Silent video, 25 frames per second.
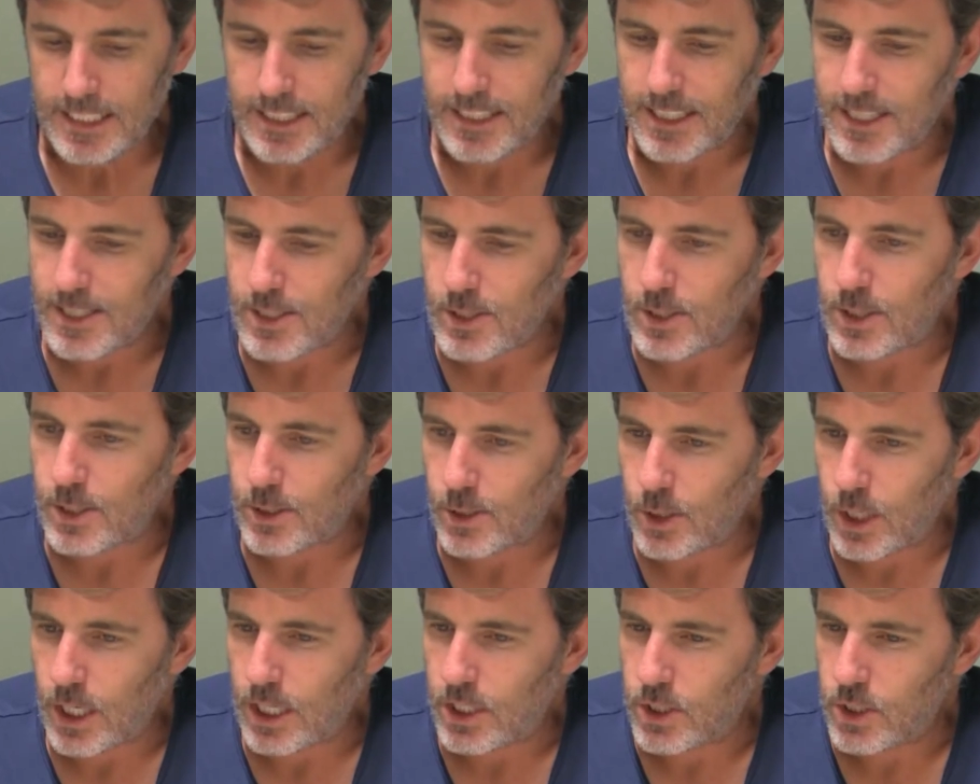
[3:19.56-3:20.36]
There's an
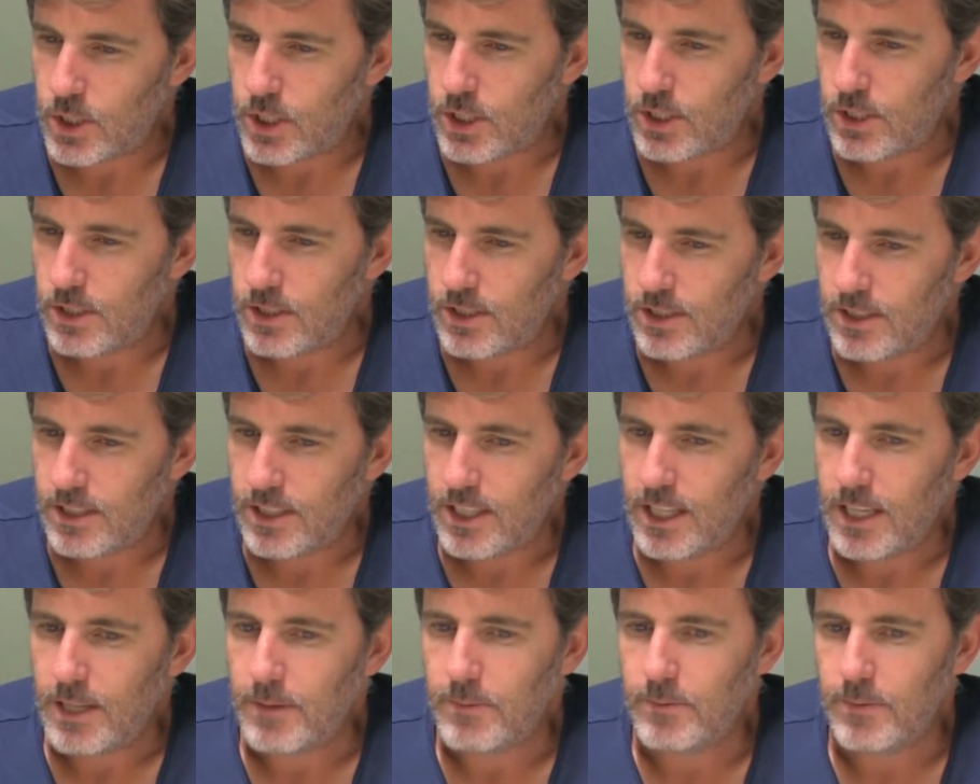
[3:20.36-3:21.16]
attraction to
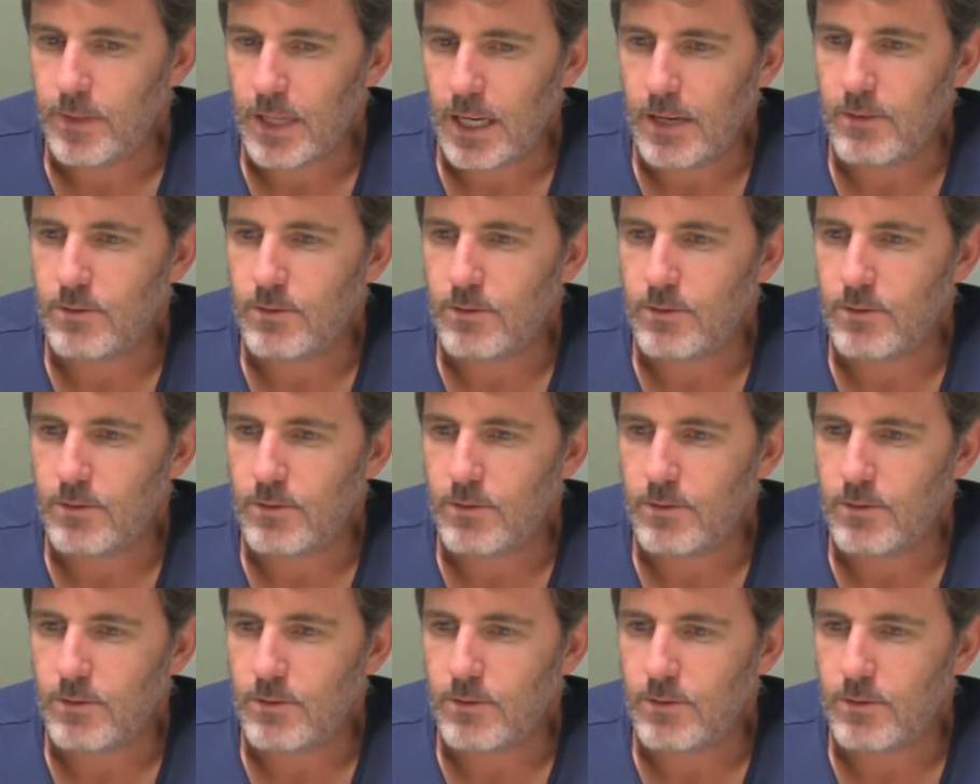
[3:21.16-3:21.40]
that.